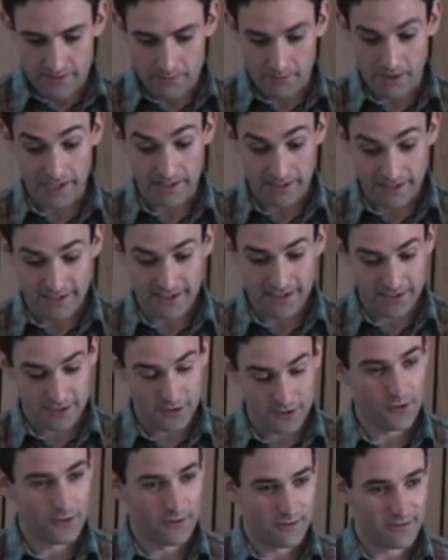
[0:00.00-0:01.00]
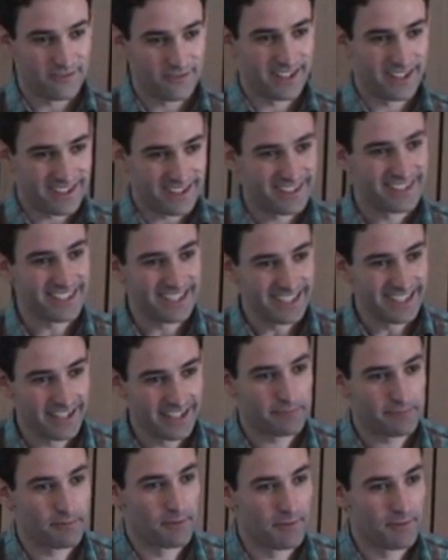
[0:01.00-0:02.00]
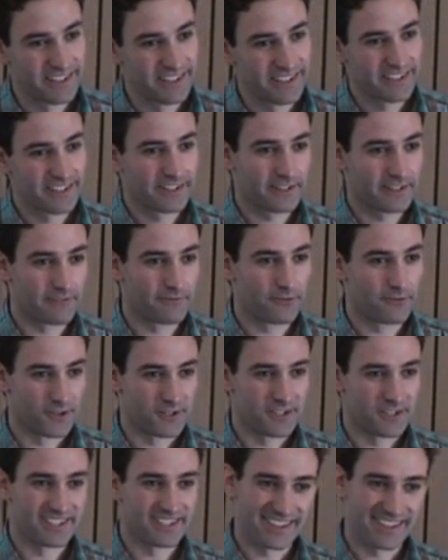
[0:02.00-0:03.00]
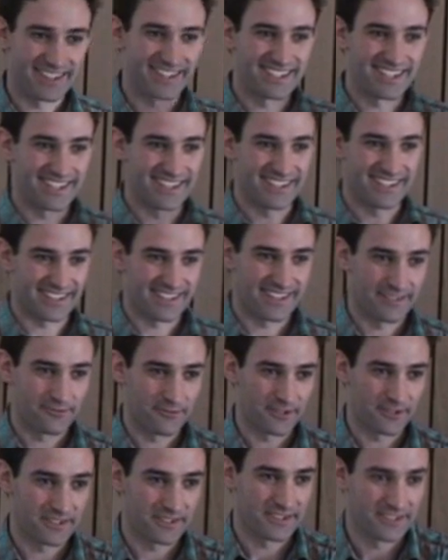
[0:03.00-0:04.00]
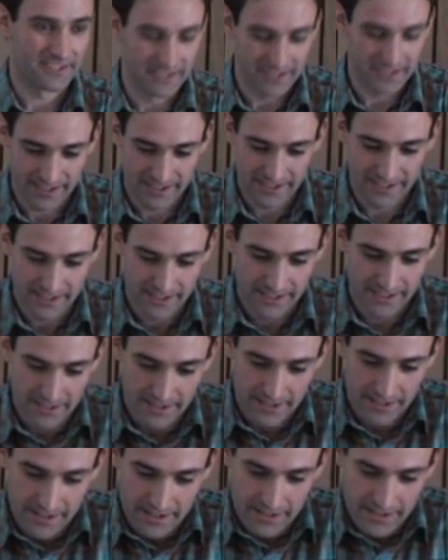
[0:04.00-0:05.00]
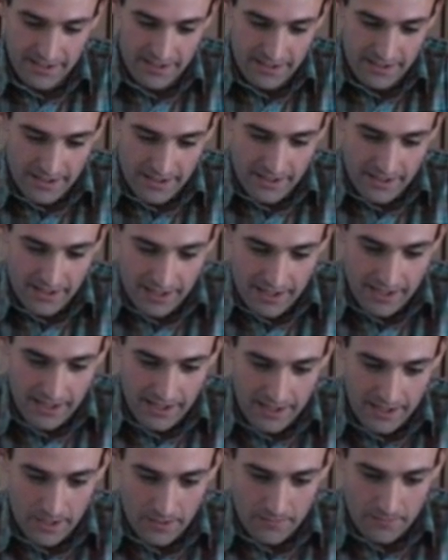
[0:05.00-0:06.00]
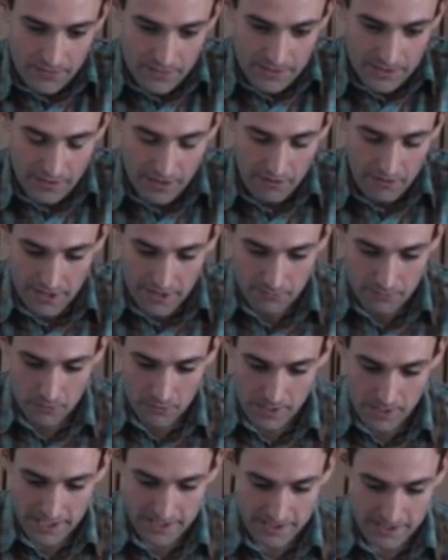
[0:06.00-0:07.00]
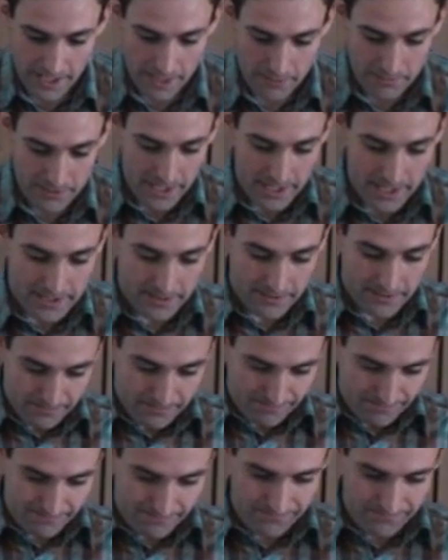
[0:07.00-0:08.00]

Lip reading: But well, experimentally it converges in the settings that were considered. So now we come to Bayesian updating,